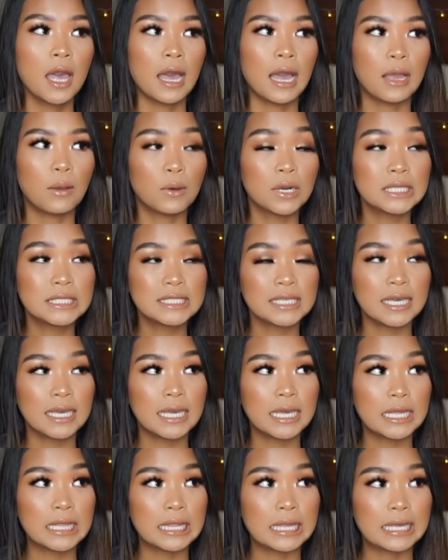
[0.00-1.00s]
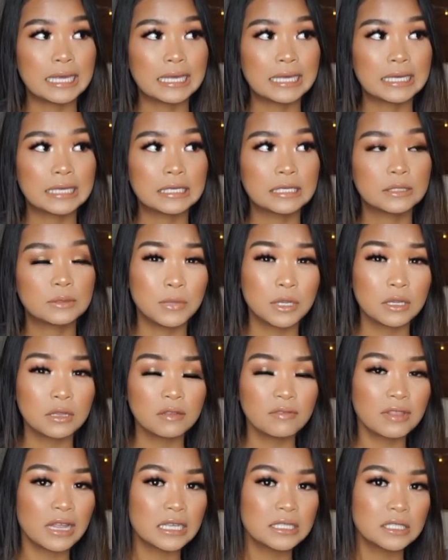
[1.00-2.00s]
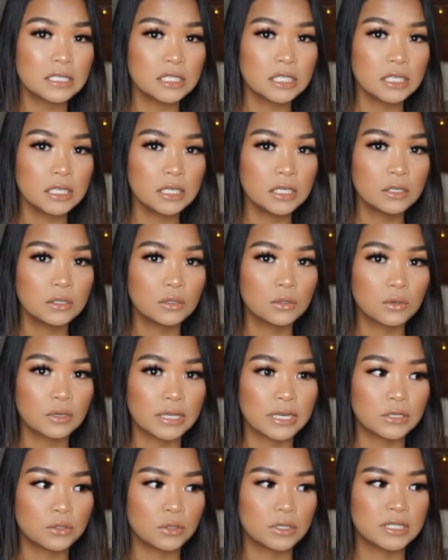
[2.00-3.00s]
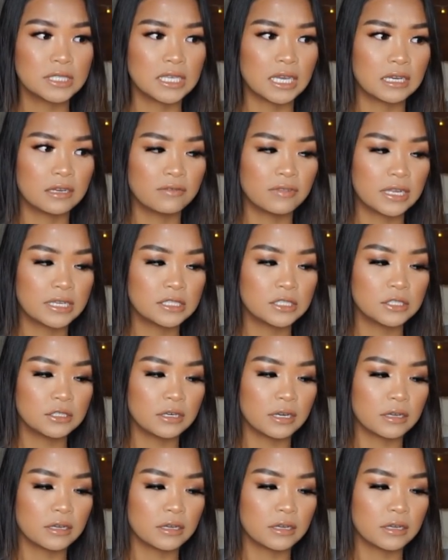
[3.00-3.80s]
I want to say like middle of last year or like towards the end of last year.